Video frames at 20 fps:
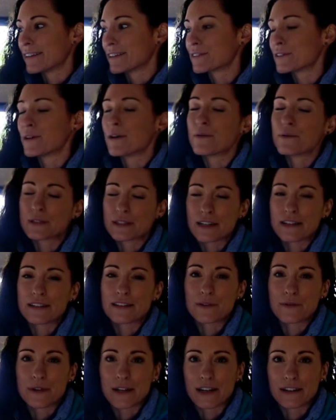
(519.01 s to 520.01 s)
So it was nice
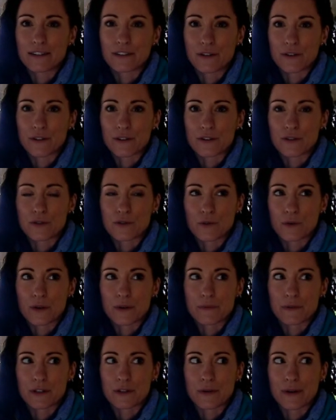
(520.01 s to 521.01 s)
that we got to go to the store
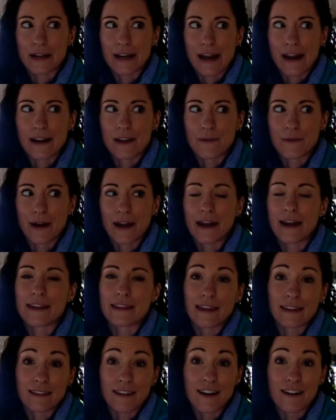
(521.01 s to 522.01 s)
in between anyway. And
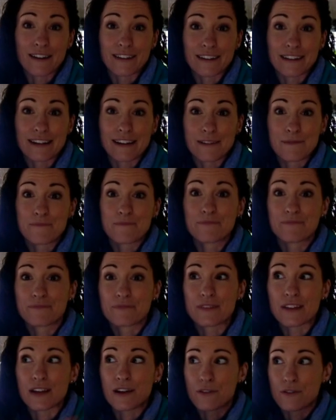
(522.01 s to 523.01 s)
then luckily
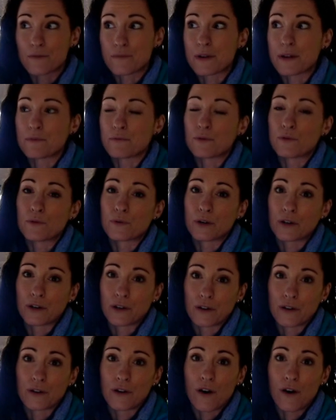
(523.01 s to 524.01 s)
the other people were
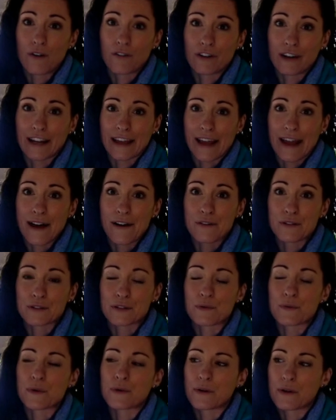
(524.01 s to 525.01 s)
already out,
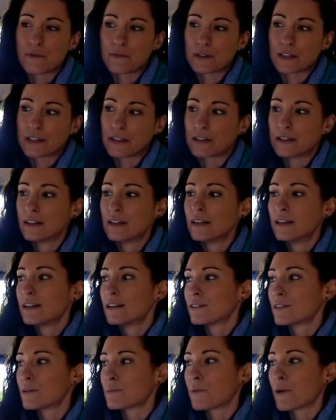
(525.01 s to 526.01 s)
so we were able to,
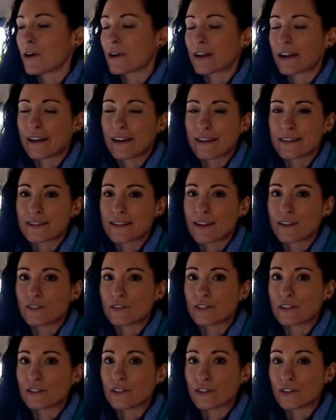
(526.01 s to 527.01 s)
to park and get settled
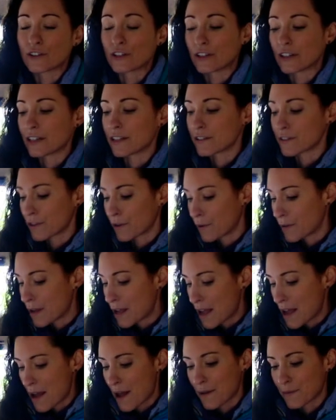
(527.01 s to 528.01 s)
a little early. So
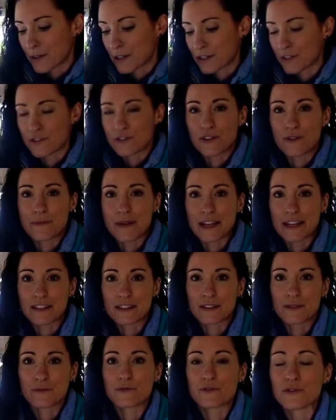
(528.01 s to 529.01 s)
I'm gonna start making
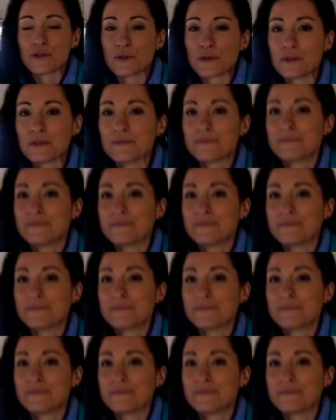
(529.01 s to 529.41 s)
some food.